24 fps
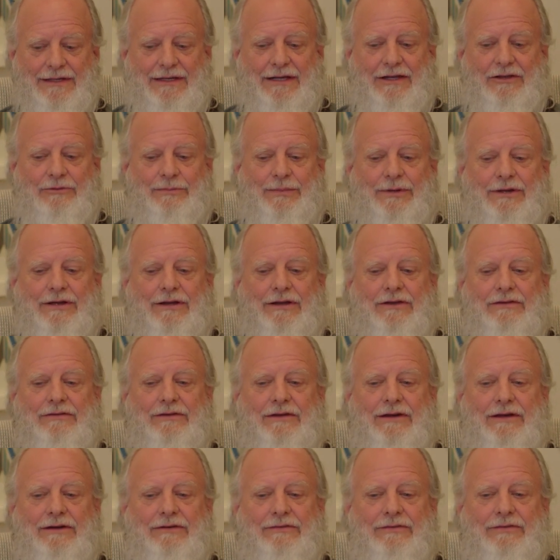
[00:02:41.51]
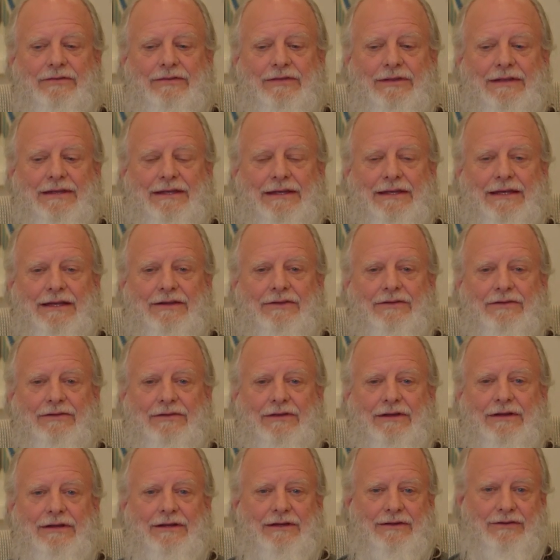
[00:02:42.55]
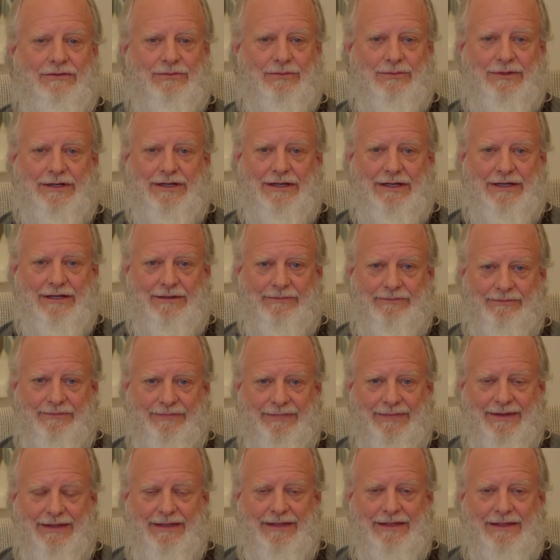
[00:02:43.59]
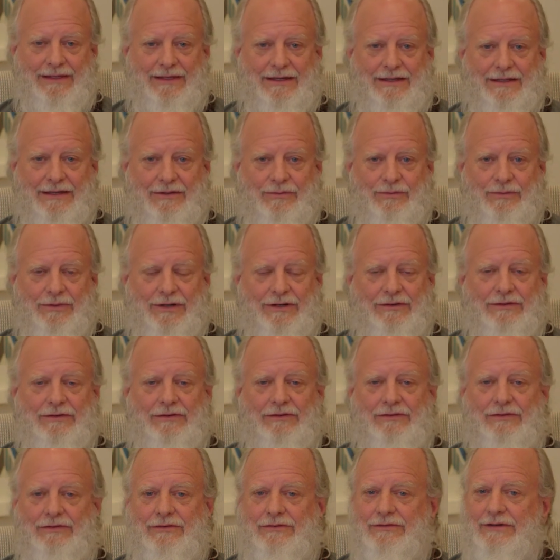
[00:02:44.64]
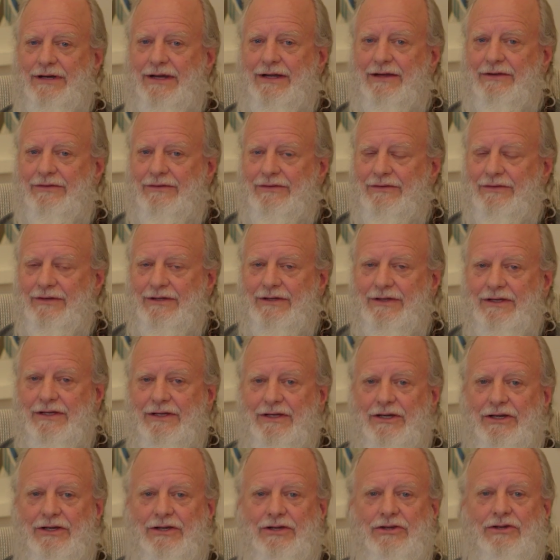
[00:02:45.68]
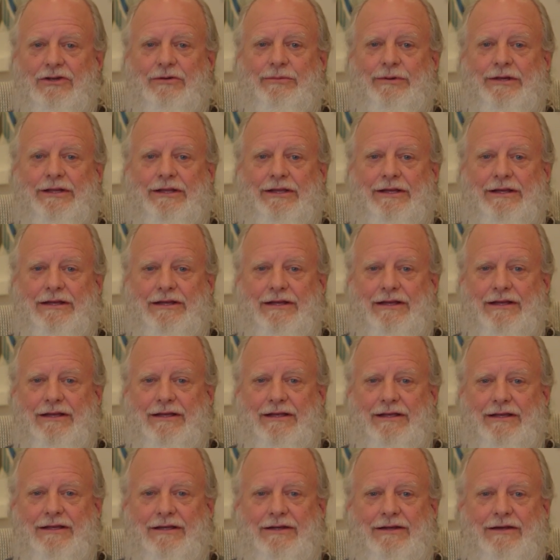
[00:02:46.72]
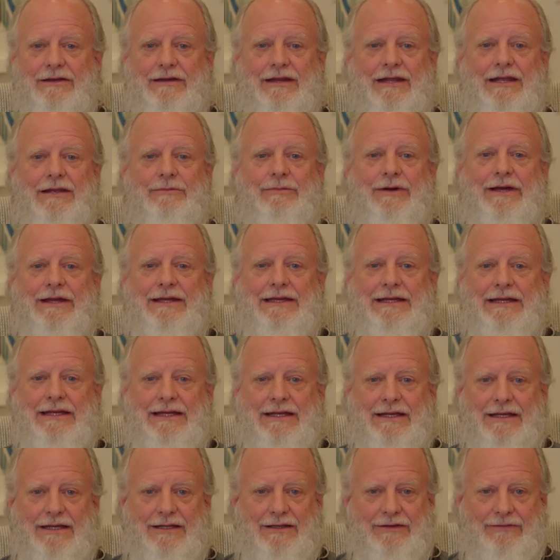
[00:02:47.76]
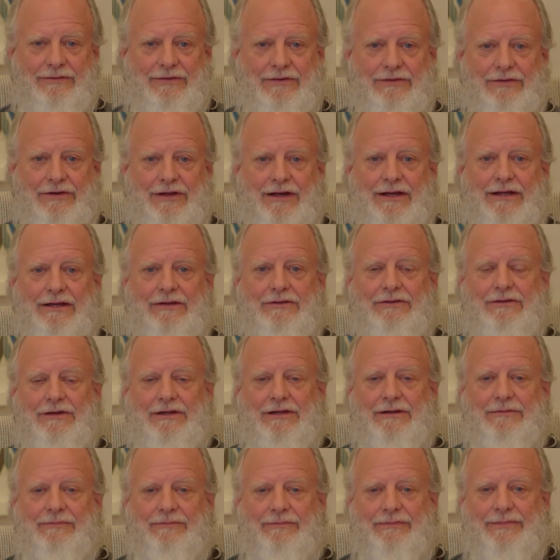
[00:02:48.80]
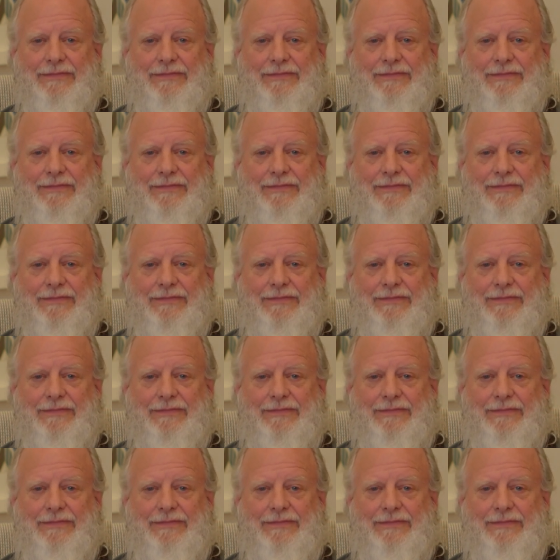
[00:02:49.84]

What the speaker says: It's because of the insidious way in which stress accumulating day by day in the physiology